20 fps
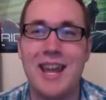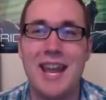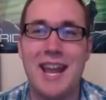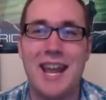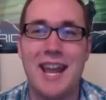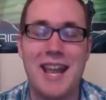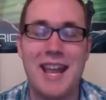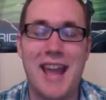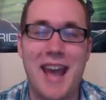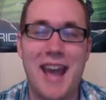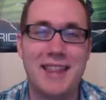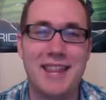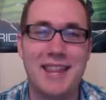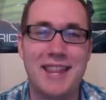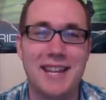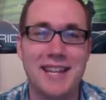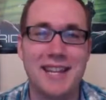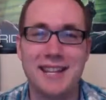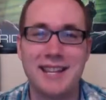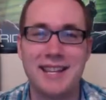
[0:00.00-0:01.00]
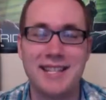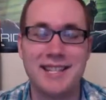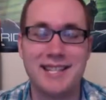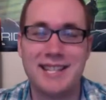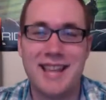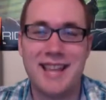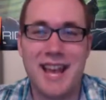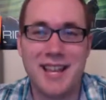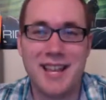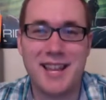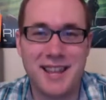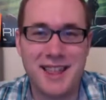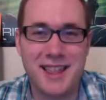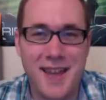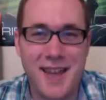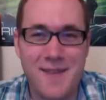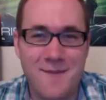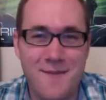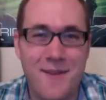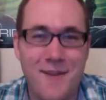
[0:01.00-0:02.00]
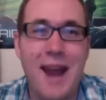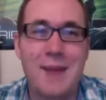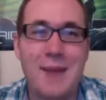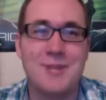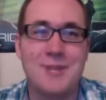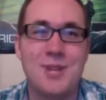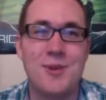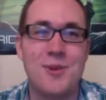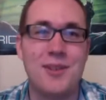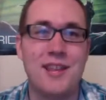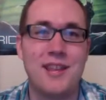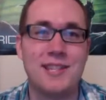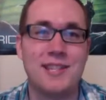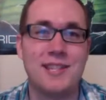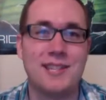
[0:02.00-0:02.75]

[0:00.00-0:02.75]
and it had just that vibe to it.